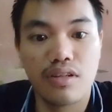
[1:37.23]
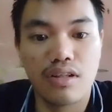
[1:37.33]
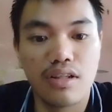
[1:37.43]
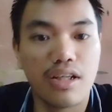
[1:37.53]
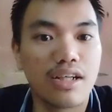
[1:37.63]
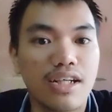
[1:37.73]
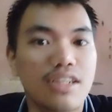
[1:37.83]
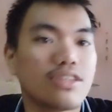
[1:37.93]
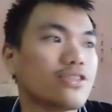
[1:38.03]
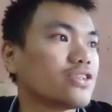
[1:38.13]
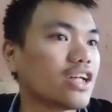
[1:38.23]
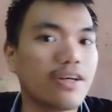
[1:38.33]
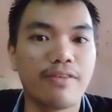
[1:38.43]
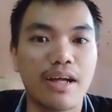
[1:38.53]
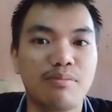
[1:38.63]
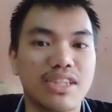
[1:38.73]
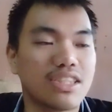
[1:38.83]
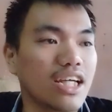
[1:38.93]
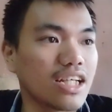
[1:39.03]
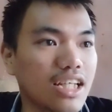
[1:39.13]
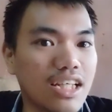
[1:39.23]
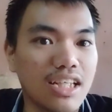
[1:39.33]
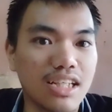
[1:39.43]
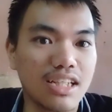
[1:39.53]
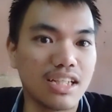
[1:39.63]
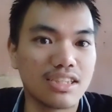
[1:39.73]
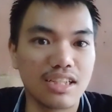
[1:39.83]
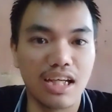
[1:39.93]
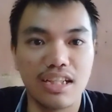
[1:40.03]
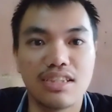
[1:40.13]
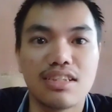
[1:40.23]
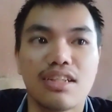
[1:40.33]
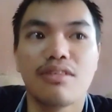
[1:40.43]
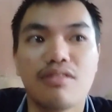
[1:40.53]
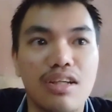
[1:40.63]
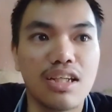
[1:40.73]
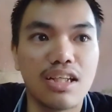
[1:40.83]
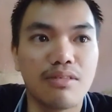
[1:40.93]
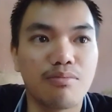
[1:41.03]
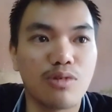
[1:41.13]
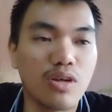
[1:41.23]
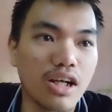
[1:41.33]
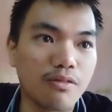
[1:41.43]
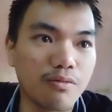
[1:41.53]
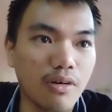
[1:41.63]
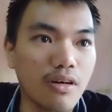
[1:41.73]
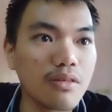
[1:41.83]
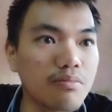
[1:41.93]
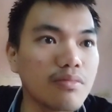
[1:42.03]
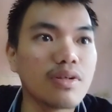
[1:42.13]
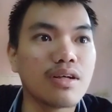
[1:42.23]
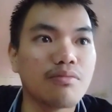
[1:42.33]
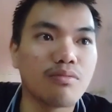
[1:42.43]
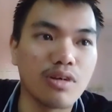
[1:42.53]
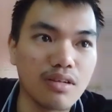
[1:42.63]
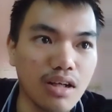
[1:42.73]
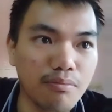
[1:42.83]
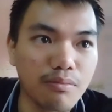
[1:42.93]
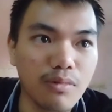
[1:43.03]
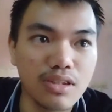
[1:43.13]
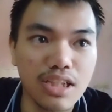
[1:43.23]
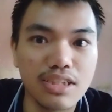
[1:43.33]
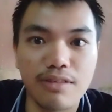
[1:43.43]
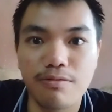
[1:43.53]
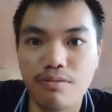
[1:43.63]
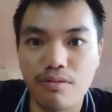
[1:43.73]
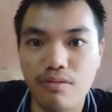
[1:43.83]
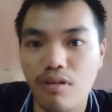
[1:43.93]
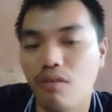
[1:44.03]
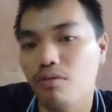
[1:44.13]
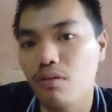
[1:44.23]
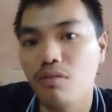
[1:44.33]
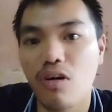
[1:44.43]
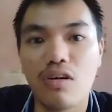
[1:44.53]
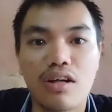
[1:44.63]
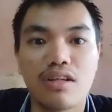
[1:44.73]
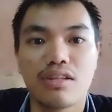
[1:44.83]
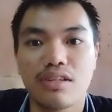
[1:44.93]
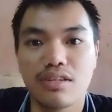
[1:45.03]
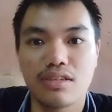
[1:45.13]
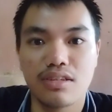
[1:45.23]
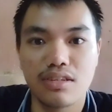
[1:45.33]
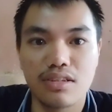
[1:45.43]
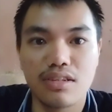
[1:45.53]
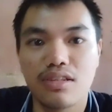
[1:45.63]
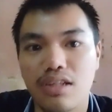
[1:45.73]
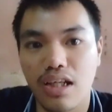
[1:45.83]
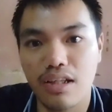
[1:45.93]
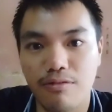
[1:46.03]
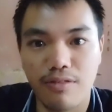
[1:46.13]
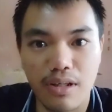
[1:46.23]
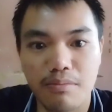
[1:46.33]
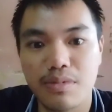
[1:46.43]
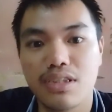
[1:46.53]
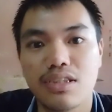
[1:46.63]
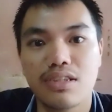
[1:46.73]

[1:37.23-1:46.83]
Learners usually find mistake in this case in plural form, possessive form, or in verbs.